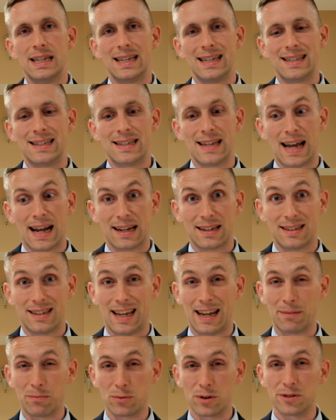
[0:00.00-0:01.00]
exact
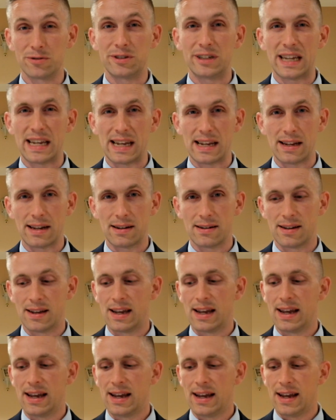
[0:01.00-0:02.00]
same routine
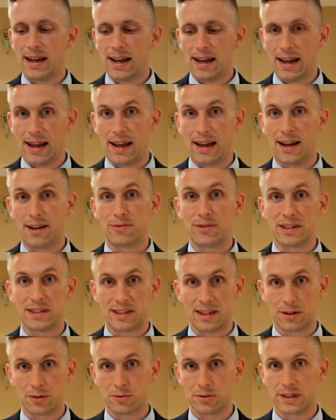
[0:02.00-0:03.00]
every
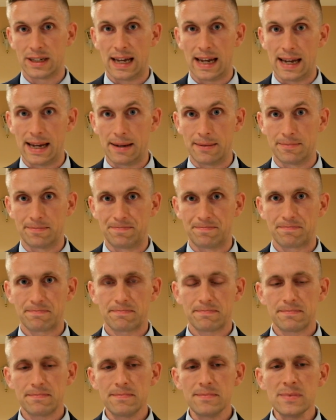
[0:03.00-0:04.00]
single day.
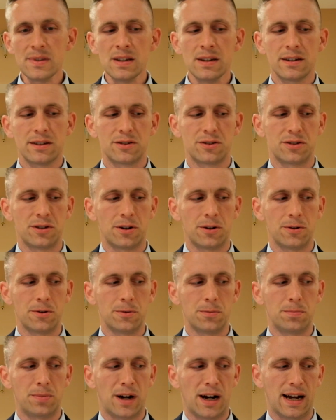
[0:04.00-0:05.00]
So
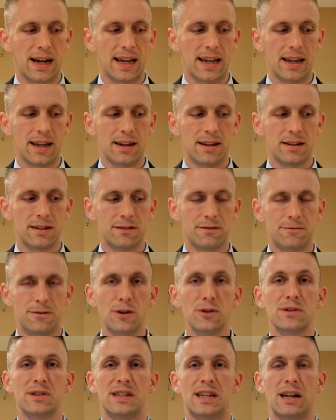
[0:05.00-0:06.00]
by
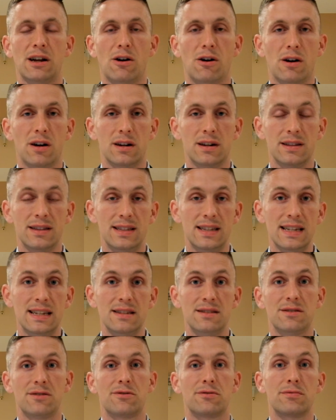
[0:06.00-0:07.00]
focusing on
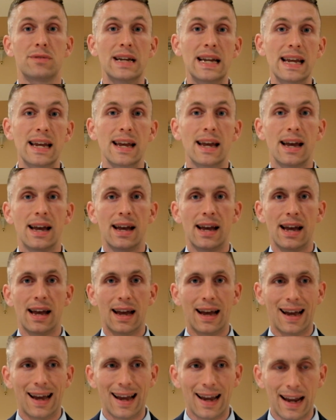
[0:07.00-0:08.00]
these three
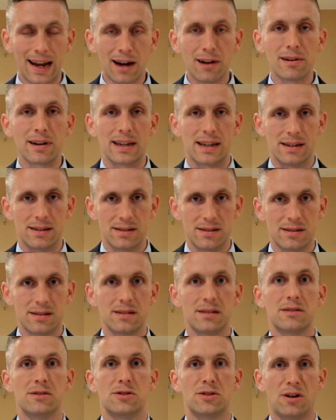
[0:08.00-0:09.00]
areas,
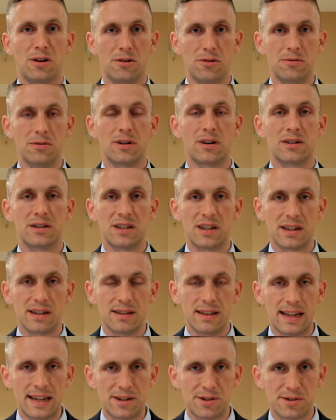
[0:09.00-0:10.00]
tone,
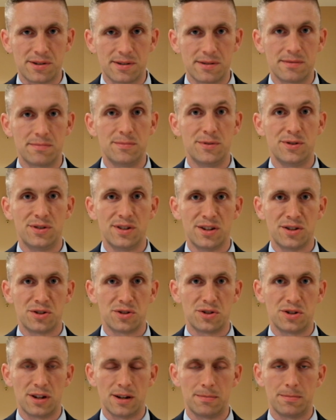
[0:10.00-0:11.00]
articulation,
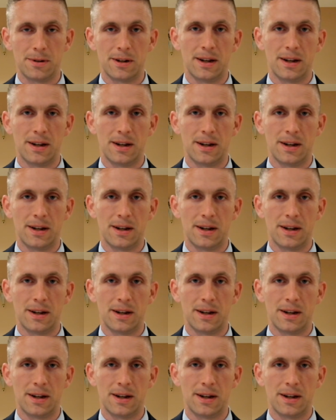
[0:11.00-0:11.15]
musicianship,